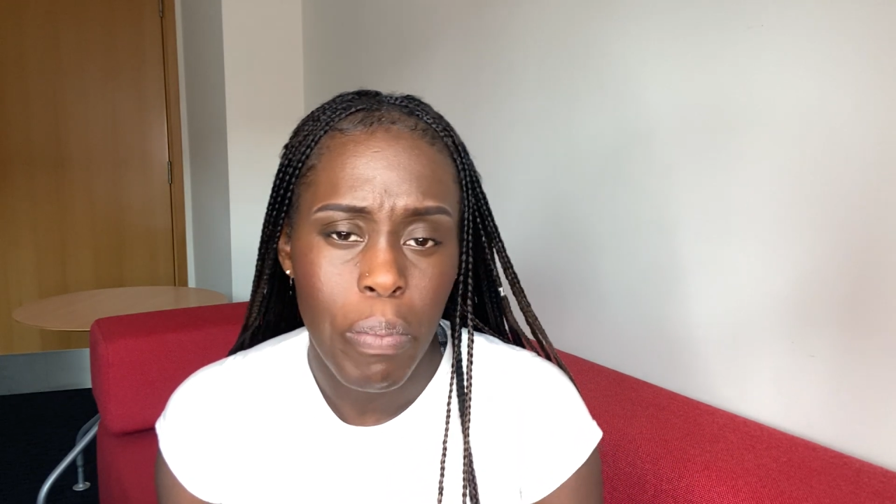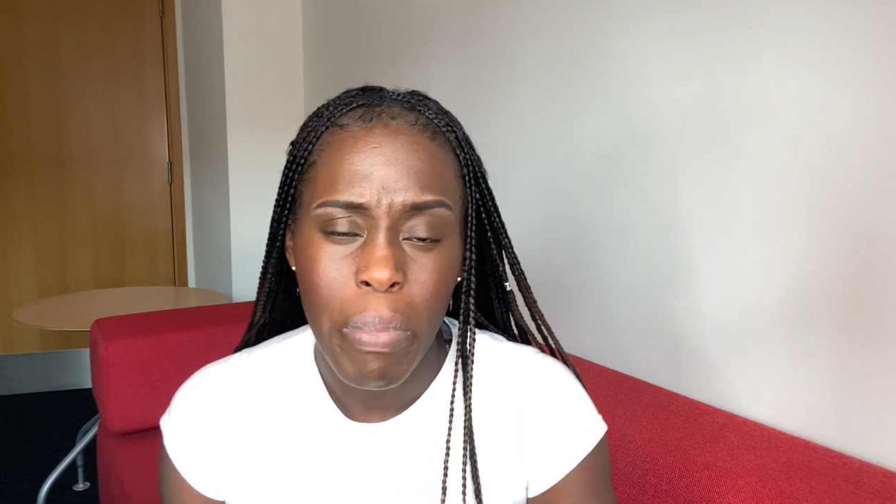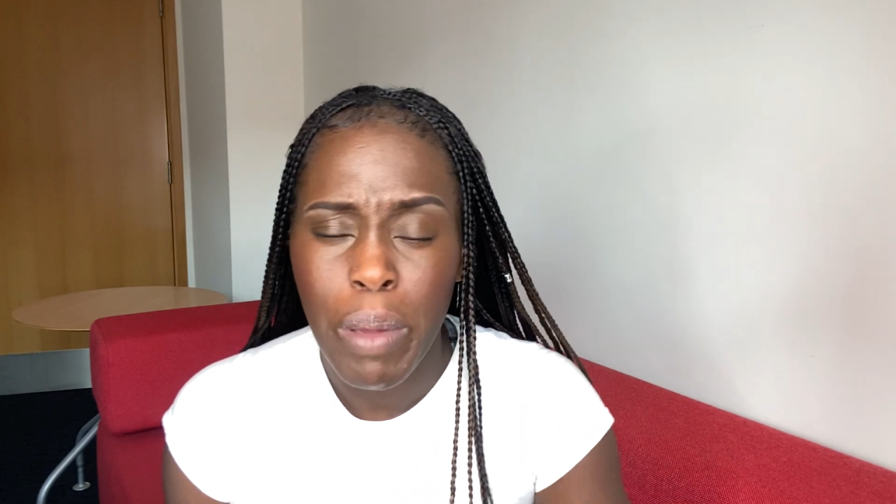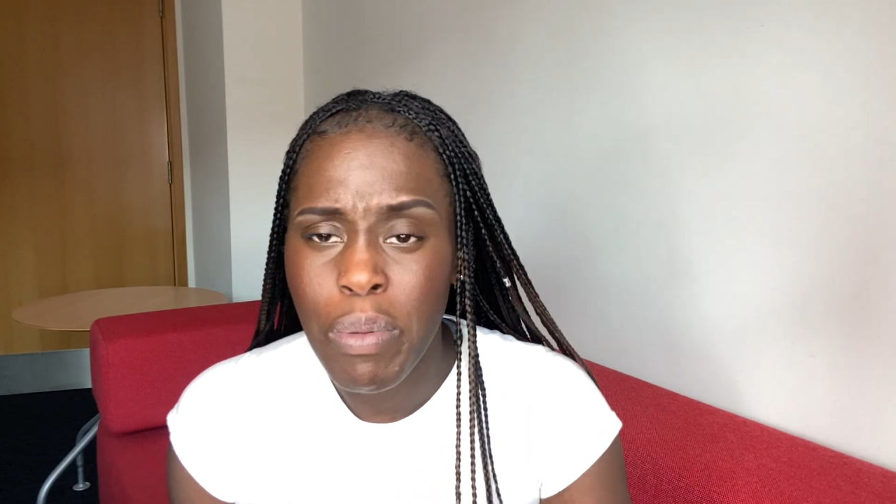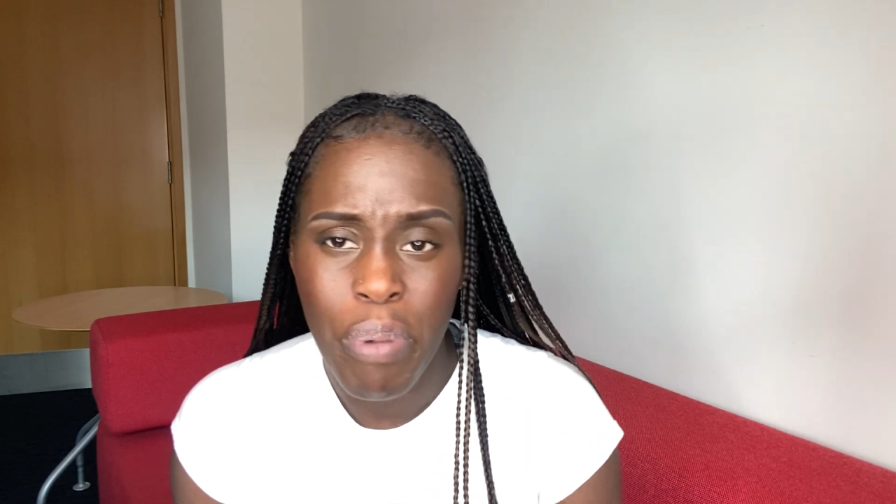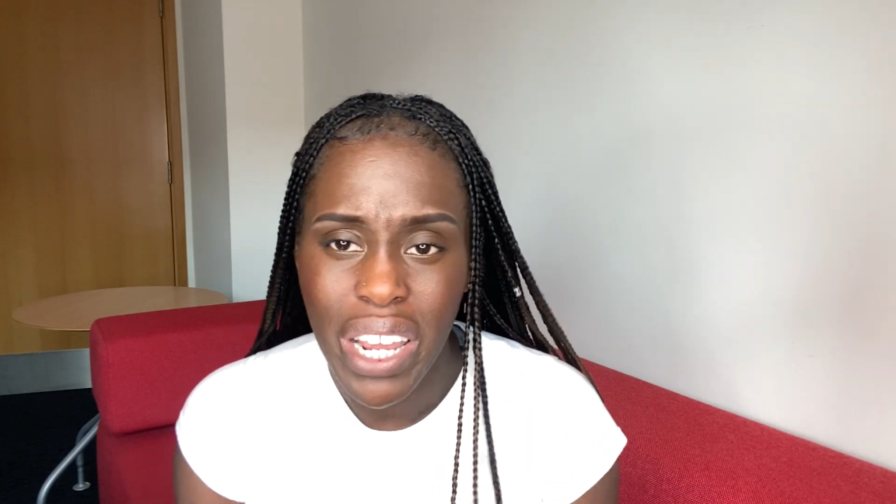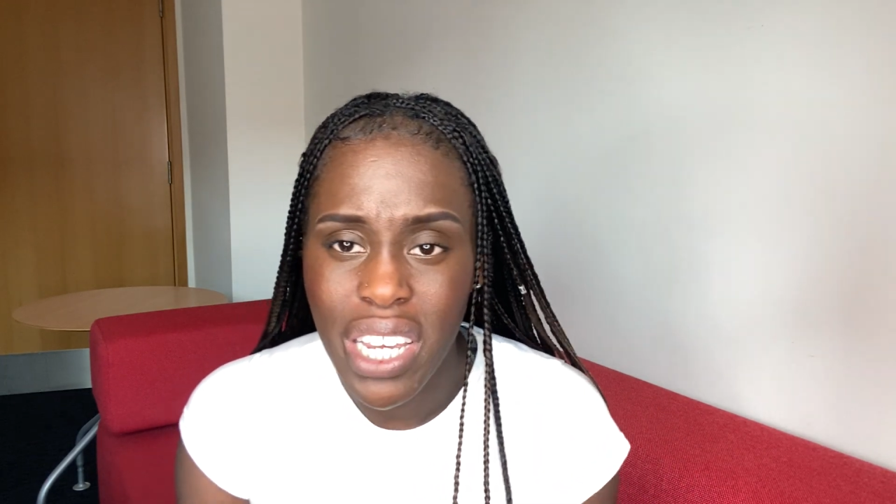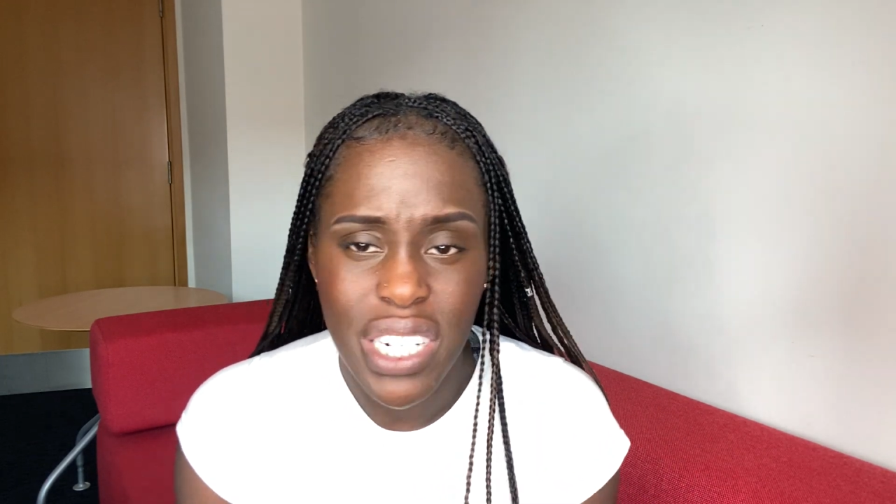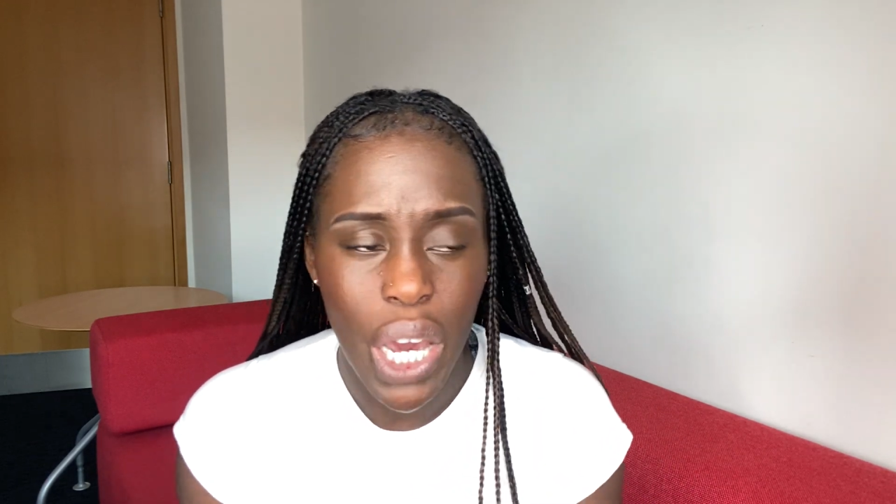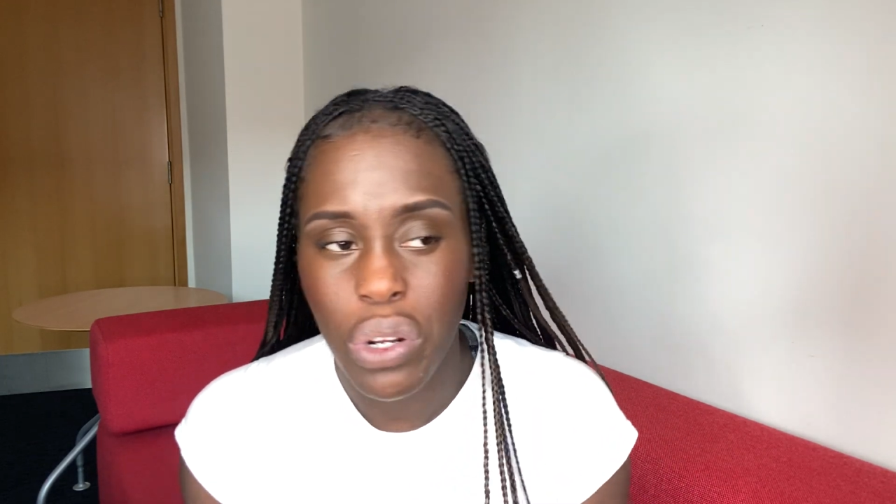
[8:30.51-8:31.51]
maybe
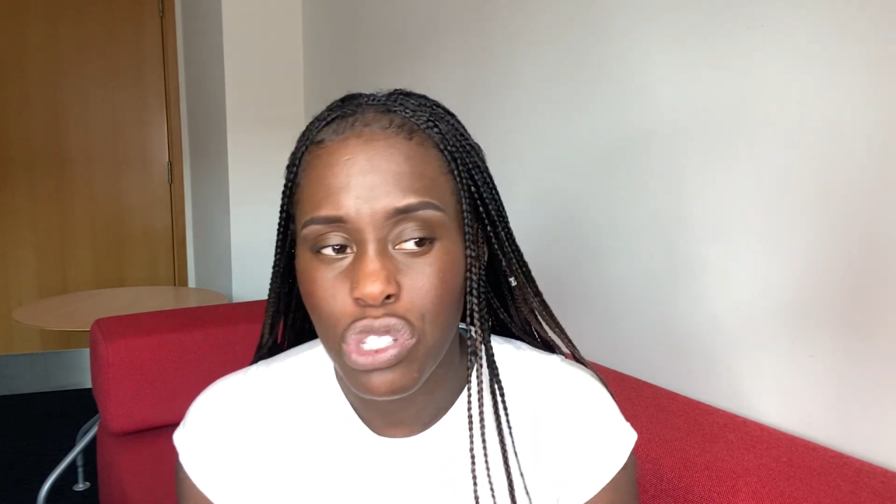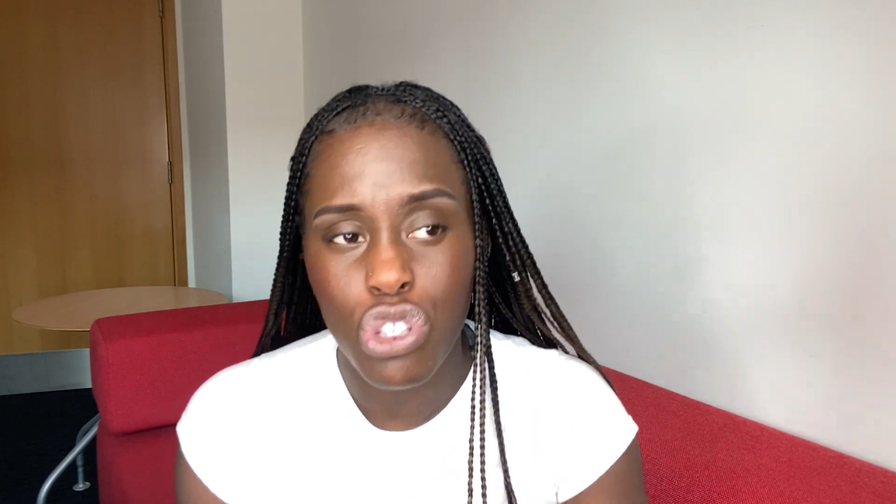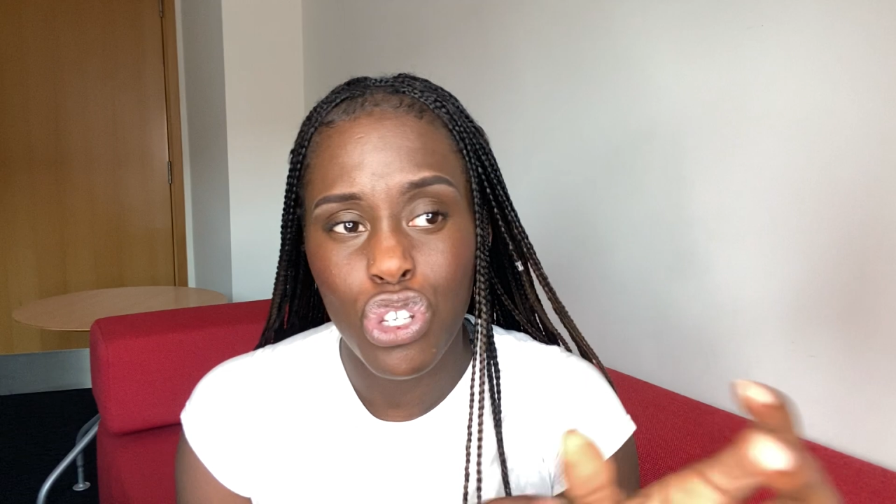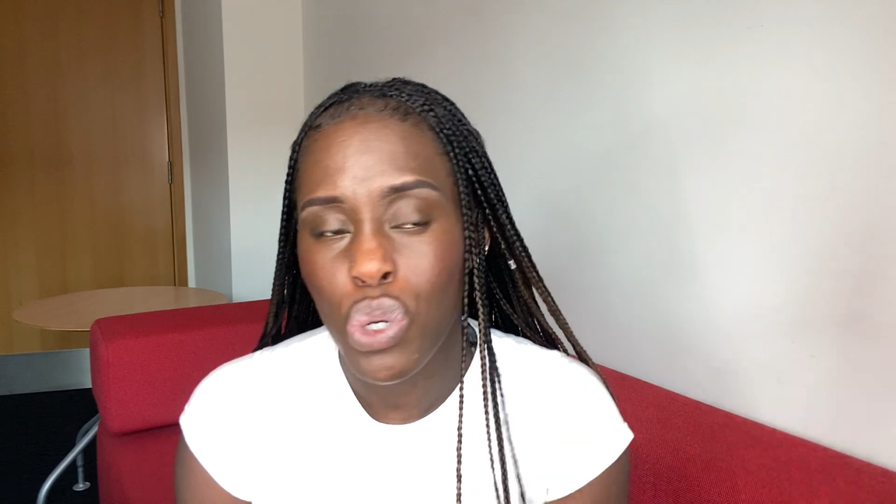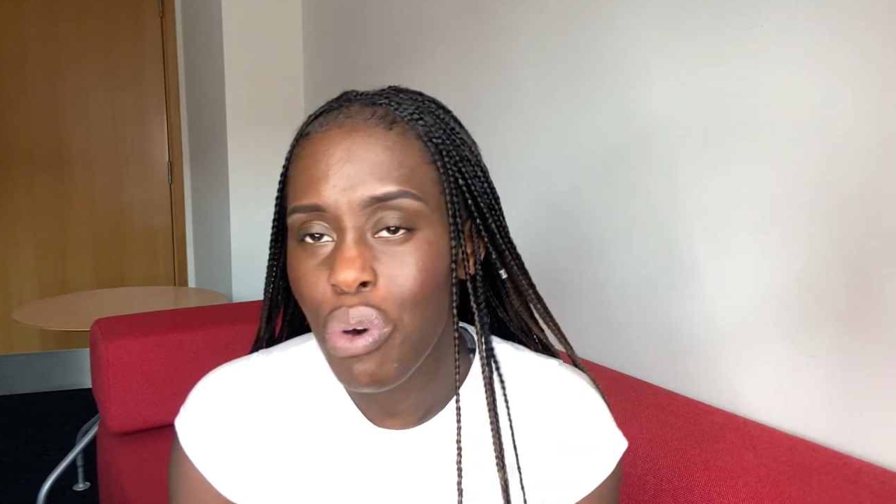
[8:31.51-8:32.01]
break it down into 2